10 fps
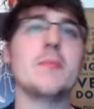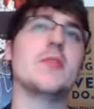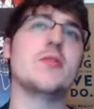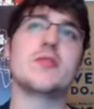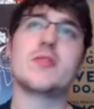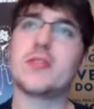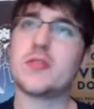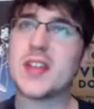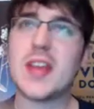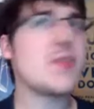There's
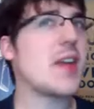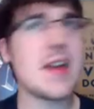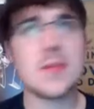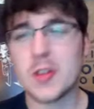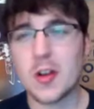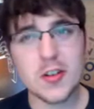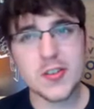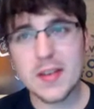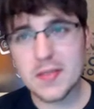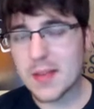safe games. There are
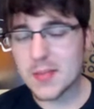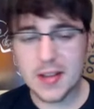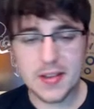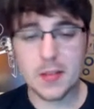safe games out there.